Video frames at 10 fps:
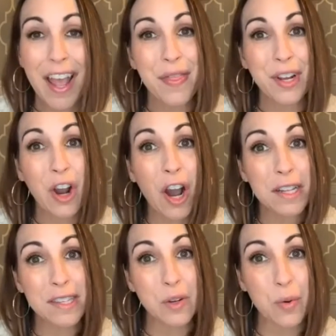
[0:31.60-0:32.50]
And the
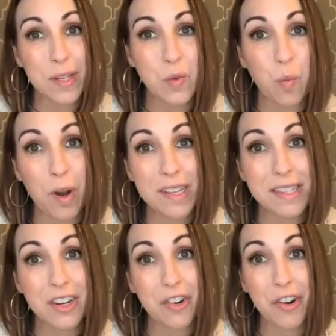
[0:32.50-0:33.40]
consequence
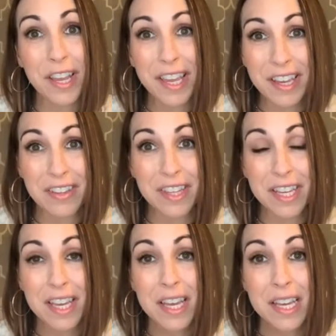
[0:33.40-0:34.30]
was that her healing